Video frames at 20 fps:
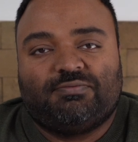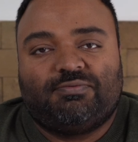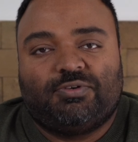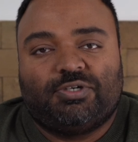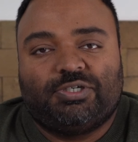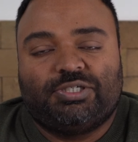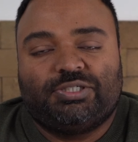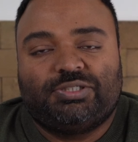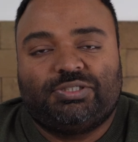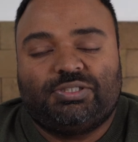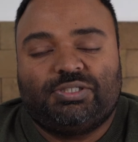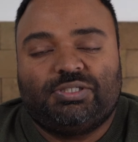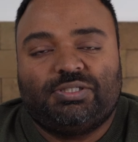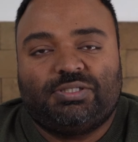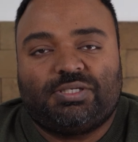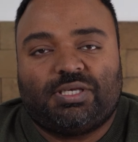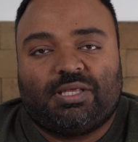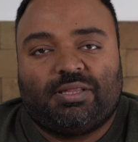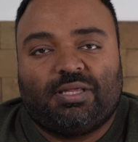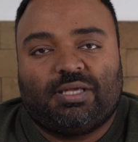for
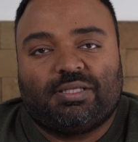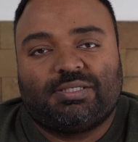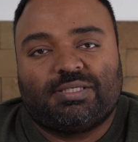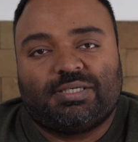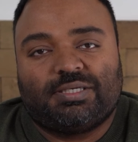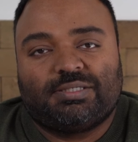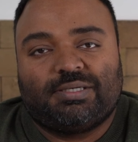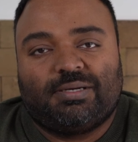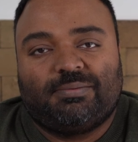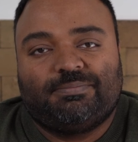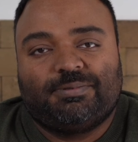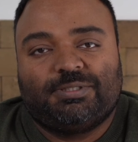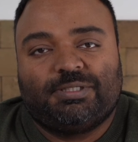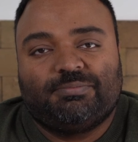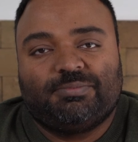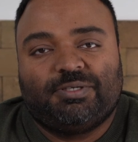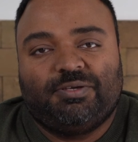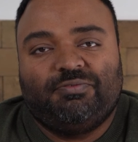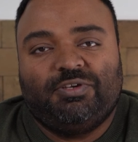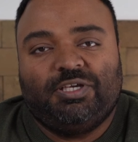instance, and that's the example
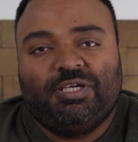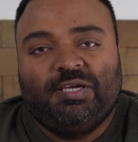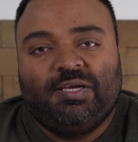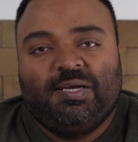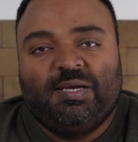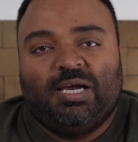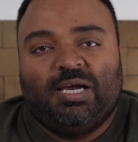I'm giving,